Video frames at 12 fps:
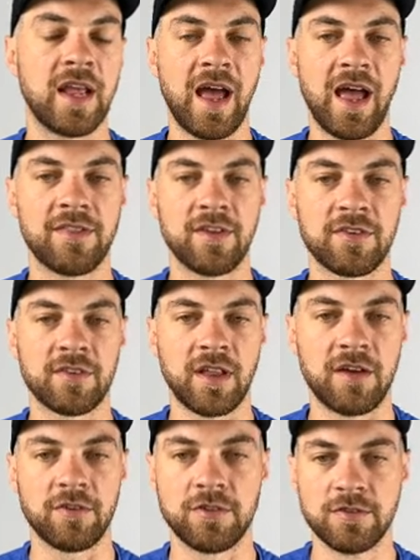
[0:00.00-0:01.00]
at this
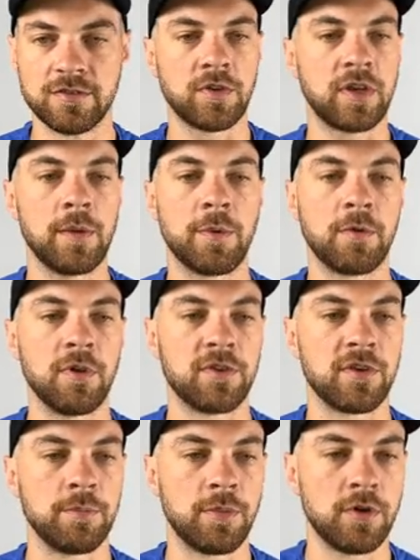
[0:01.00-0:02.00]
level. Keep it really
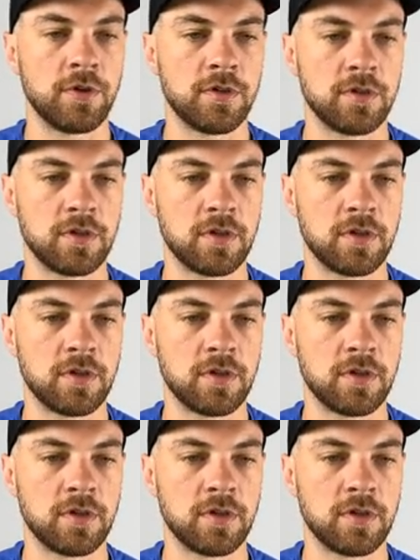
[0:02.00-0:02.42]
simple.